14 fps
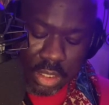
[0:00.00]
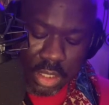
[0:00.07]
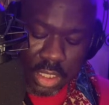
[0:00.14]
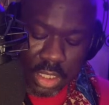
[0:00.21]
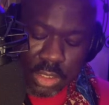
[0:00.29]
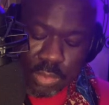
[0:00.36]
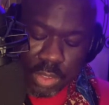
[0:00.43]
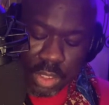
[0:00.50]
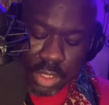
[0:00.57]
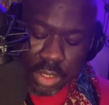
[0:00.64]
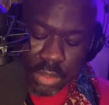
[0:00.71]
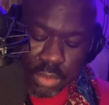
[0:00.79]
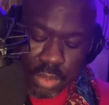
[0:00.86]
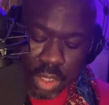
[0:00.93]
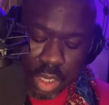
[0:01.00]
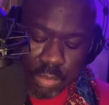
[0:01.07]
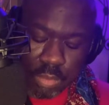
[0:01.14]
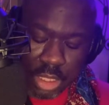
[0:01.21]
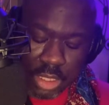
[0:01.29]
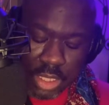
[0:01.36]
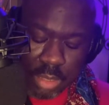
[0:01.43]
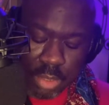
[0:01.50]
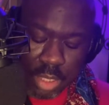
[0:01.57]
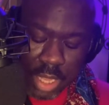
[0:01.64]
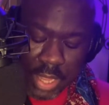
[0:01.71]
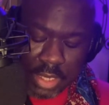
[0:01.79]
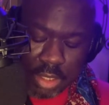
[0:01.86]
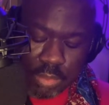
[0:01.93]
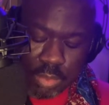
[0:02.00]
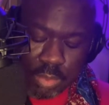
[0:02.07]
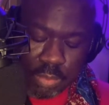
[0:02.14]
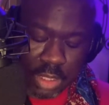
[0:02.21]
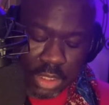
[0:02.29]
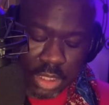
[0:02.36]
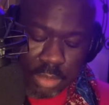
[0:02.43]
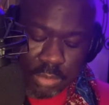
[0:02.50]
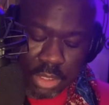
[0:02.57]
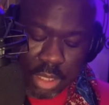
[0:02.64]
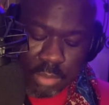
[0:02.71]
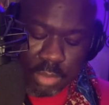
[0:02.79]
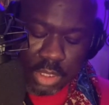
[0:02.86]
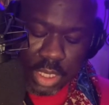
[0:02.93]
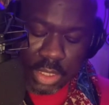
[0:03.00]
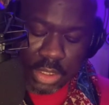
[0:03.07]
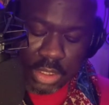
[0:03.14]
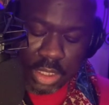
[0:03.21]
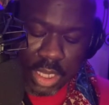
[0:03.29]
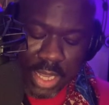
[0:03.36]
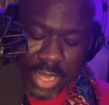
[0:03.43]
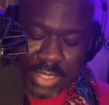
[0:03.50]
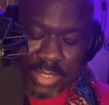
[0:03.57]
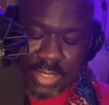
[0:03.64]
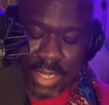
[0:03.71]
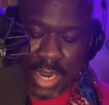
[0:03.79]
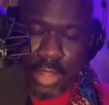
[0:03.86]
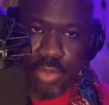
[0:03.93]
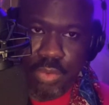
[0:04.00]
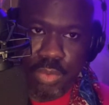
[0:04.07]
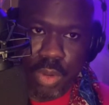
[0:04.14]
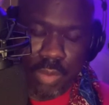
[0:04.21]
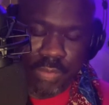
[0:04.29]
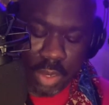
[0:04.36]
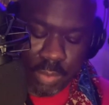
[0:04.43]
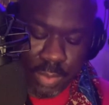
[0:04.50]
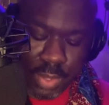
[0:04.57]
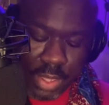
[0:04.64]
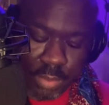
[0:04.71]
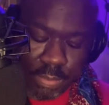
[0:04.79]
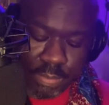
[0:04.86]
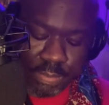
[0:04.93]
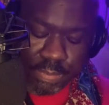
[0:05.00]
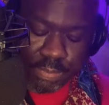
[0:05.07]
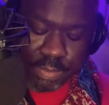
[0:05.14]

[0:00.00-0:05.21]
These were the girls who called me double handed when we jumped double Dutch and said I threw off their rhythm.